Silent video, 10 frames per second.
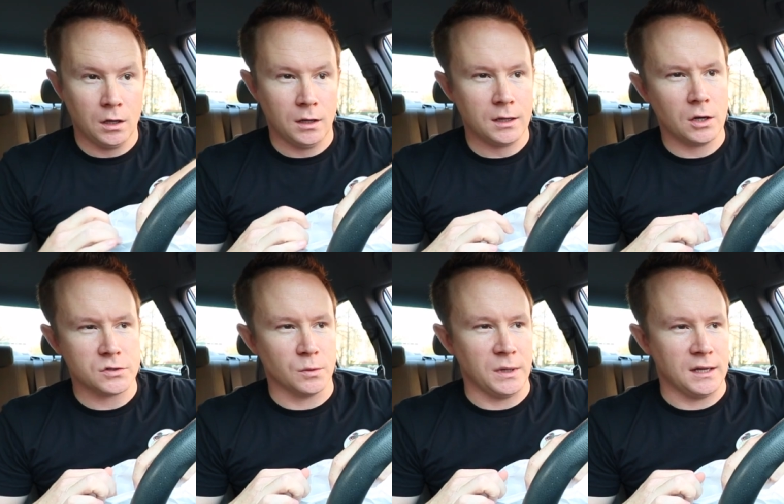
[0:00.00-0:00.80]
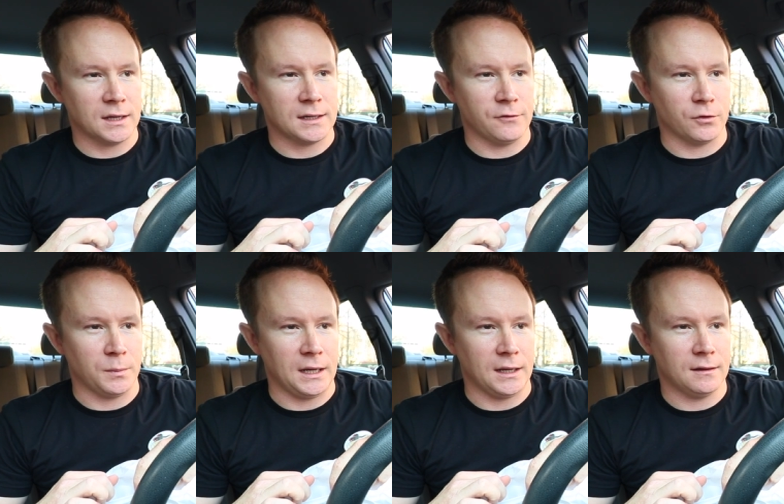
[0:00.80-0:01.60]
could also be a nickname for
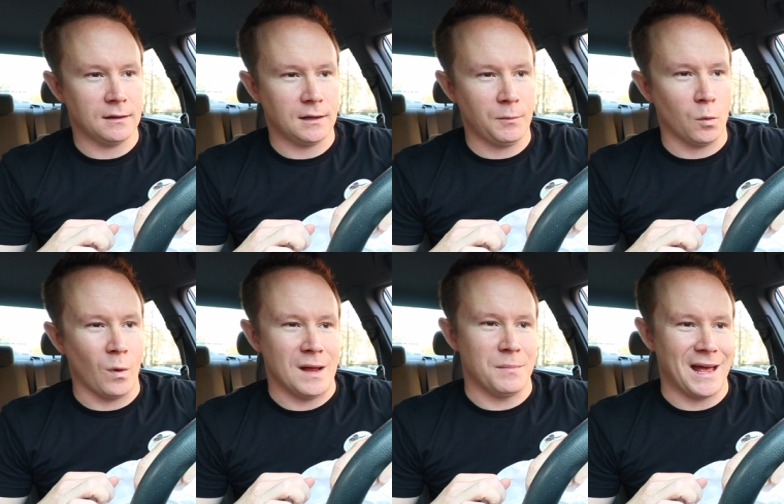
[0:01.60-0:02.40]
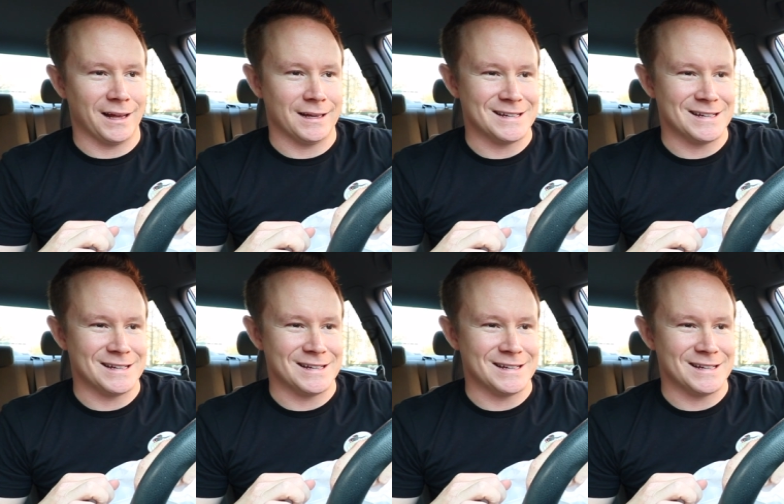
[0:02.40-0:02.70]
me. I'm a white bag of